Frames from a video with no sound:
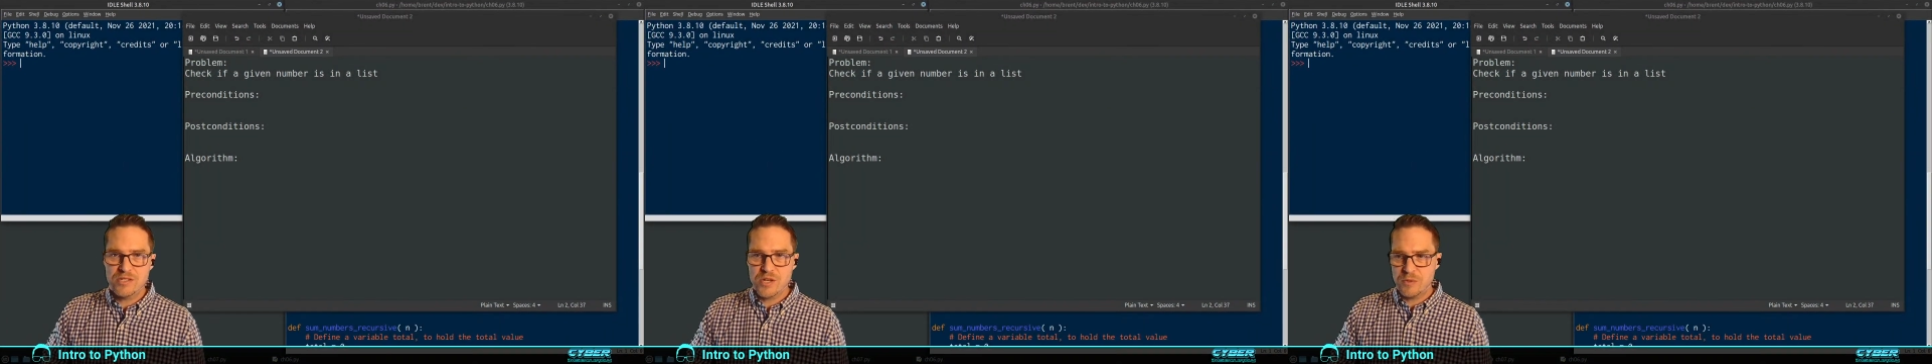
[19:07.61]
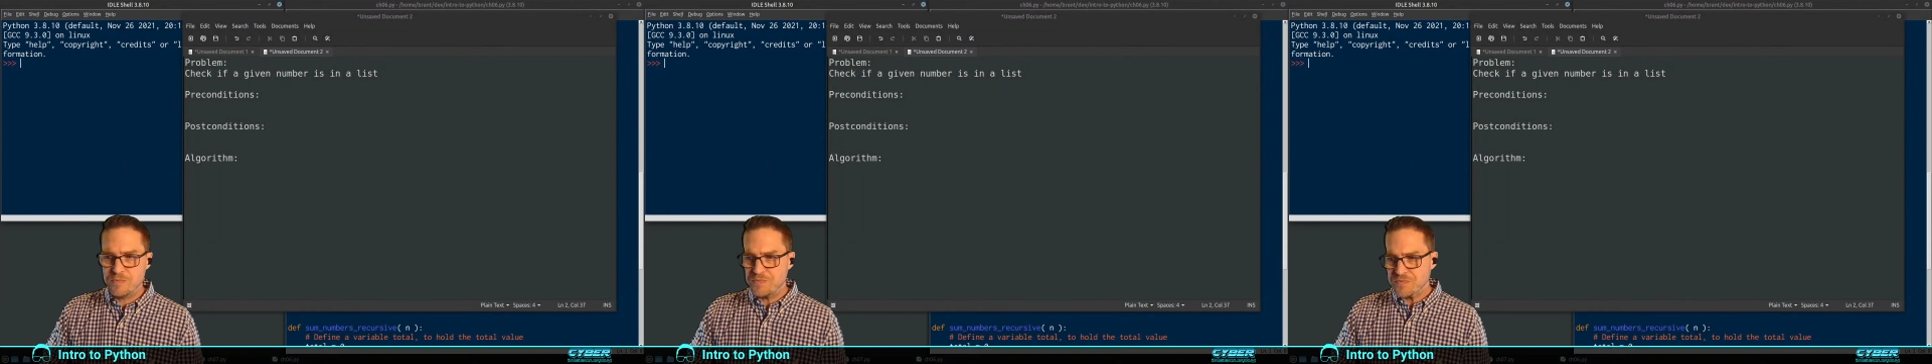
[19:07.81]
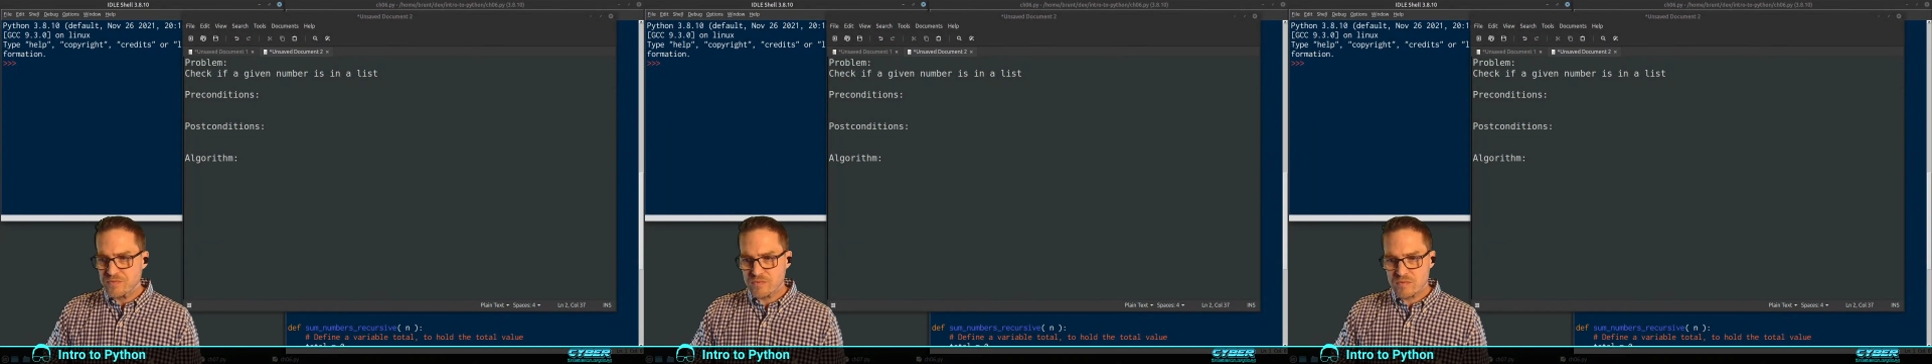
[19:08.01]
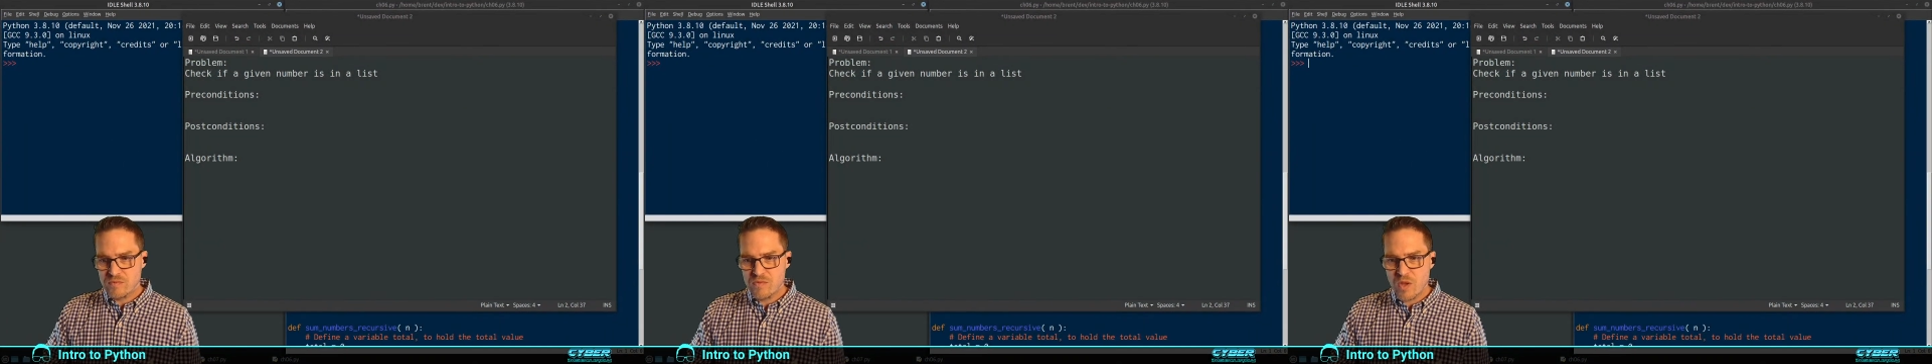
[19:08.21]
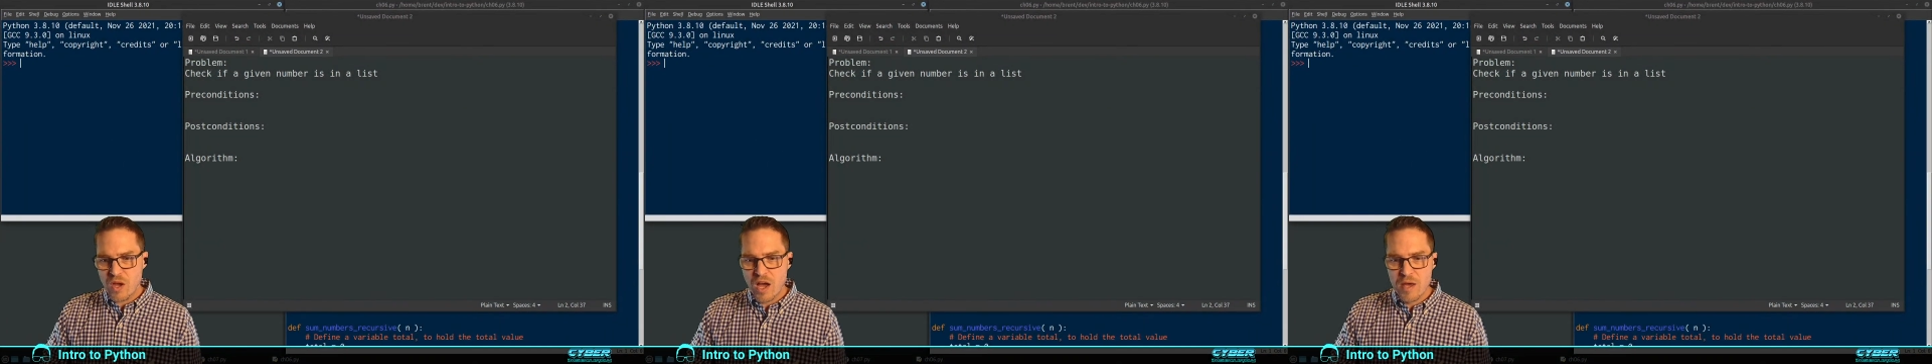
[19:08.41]
So
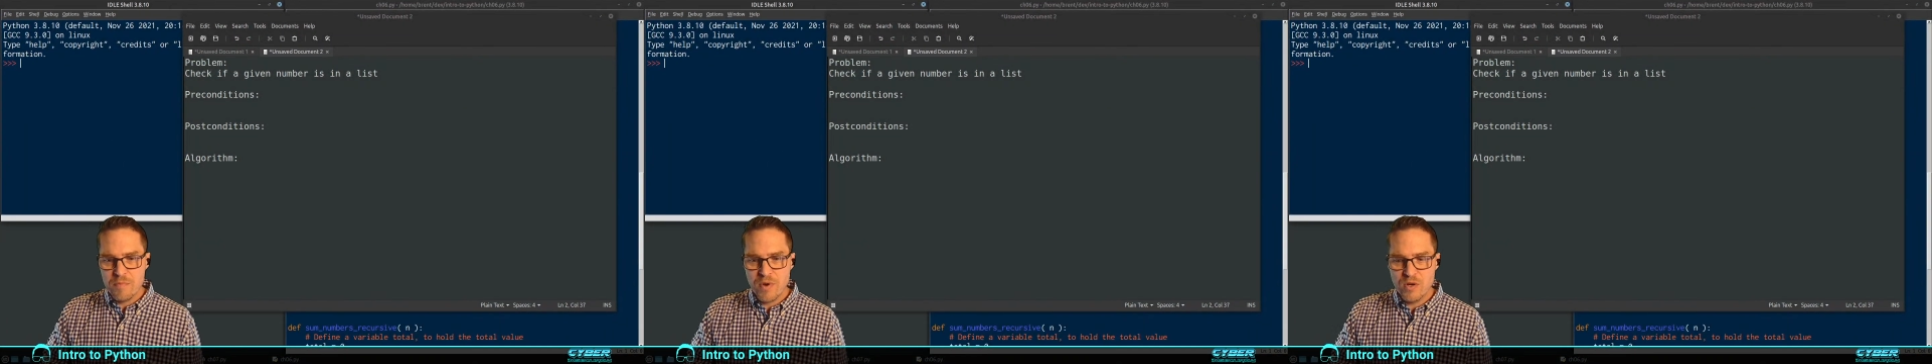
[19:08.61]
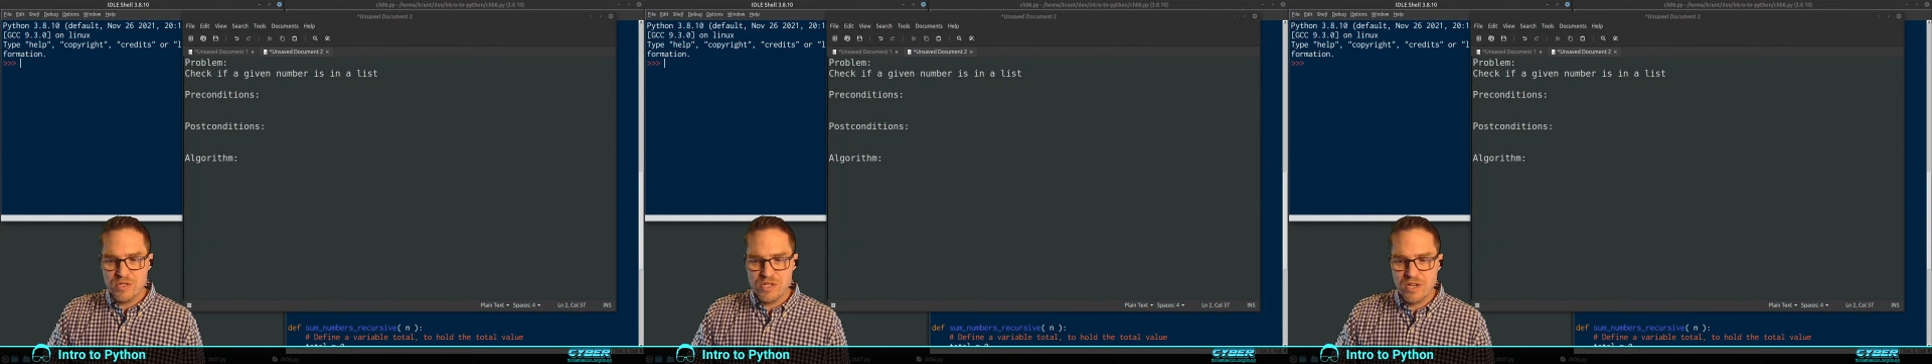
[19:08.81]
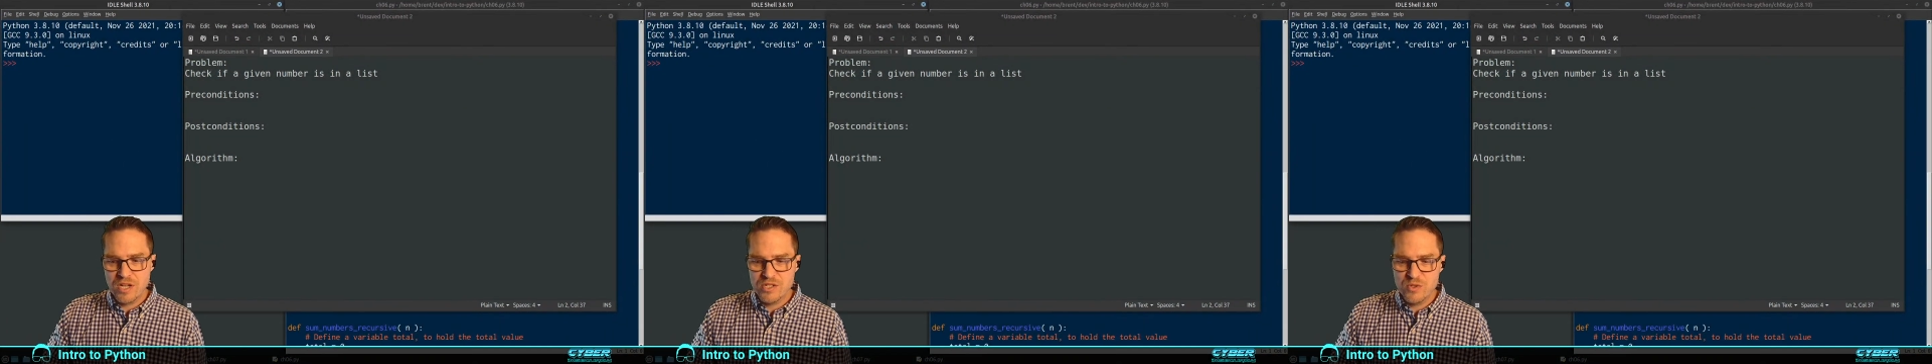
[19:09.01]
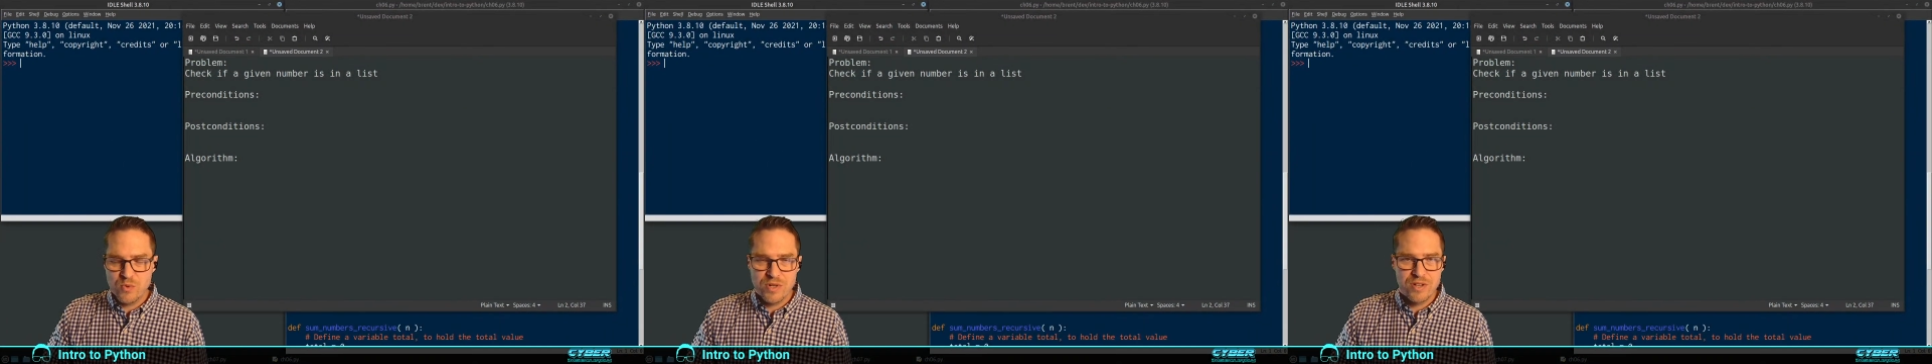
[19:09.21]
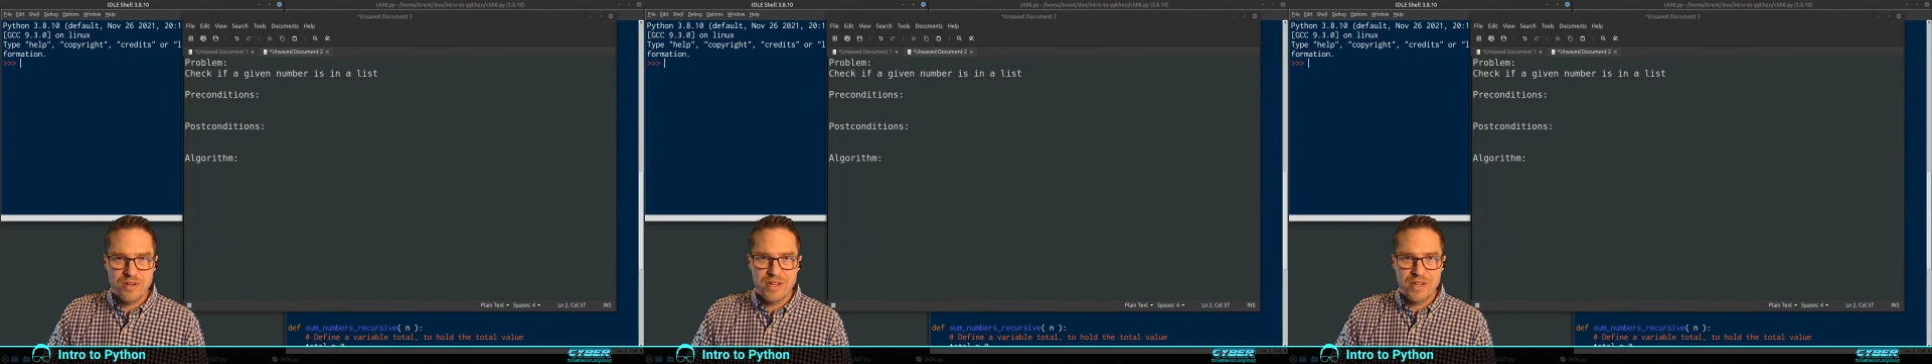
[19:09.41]
I posted on Twitter